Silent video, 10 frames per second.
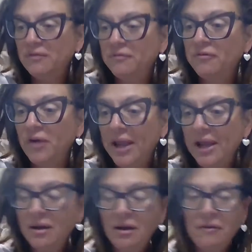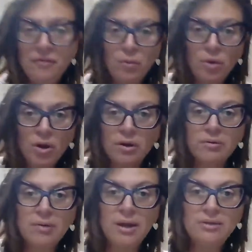Don't be afraid of the
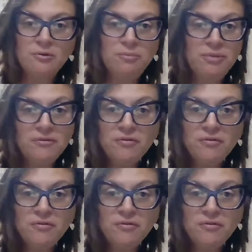work, right?